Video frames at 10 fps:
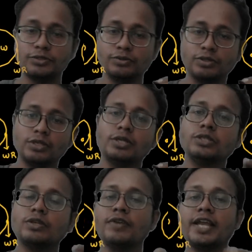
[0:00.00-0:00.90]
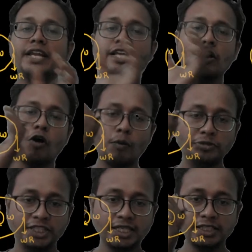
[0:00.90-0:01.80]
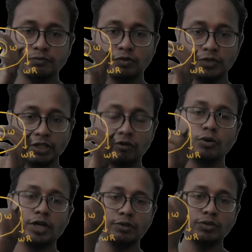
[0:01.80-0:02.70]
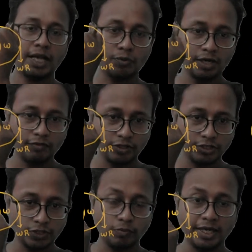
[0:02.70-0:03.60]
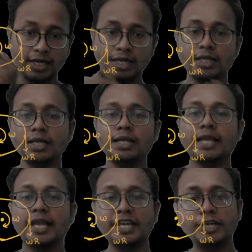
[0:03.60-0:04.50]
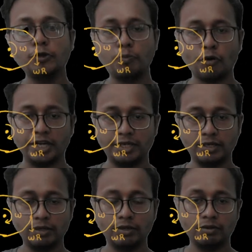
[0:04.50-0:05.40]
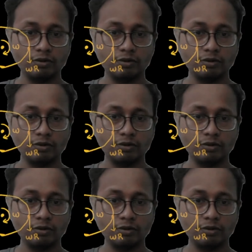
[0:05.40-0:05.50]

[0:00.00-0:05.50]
Understood? So if any object is moving or rotating with angular velocity omega, any 2 points,